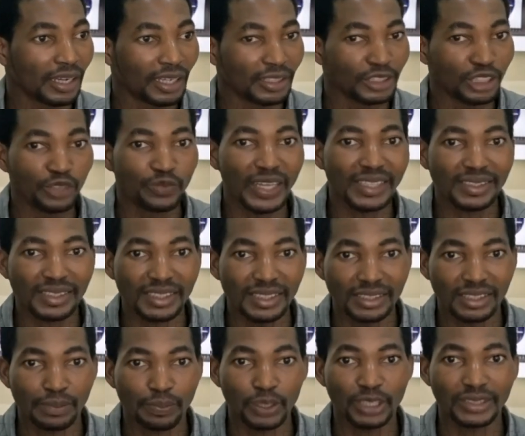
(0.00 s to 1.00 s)

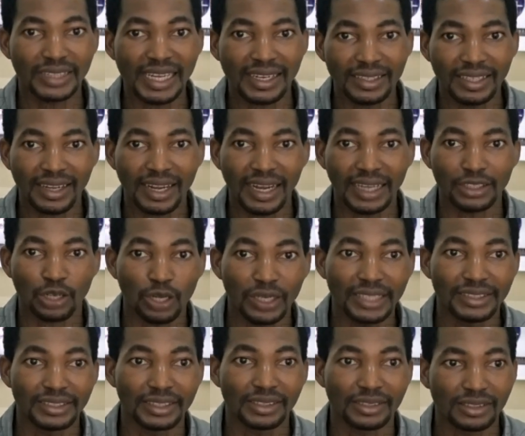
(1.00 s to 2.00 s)
universities, polytechnic and
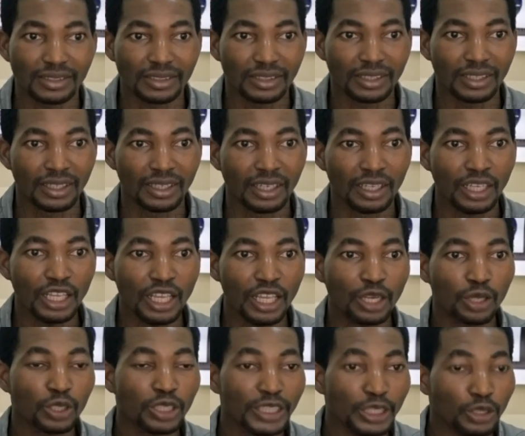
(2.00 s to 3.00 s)
colleges,
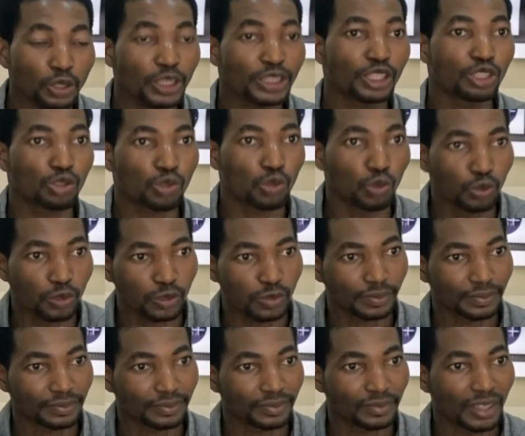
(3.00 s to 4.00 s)
including the unity schools,
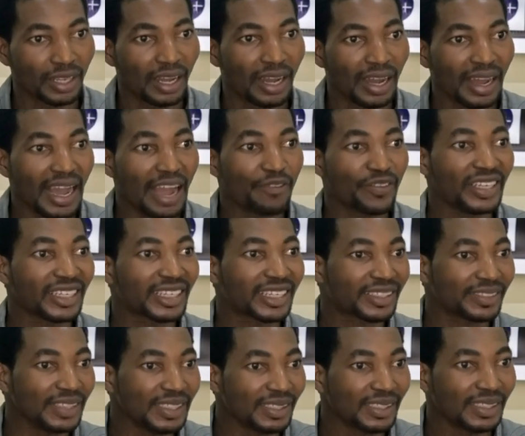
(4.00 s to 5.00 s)
have
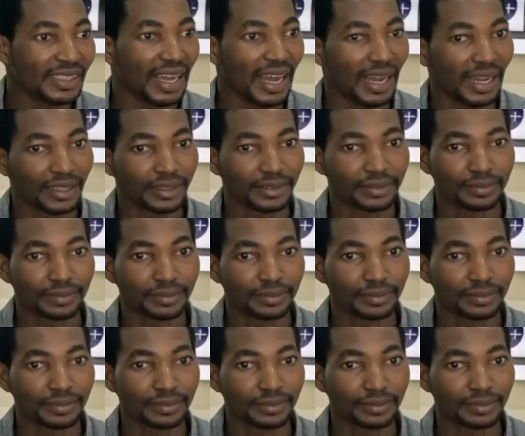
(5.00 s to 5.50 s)
increased their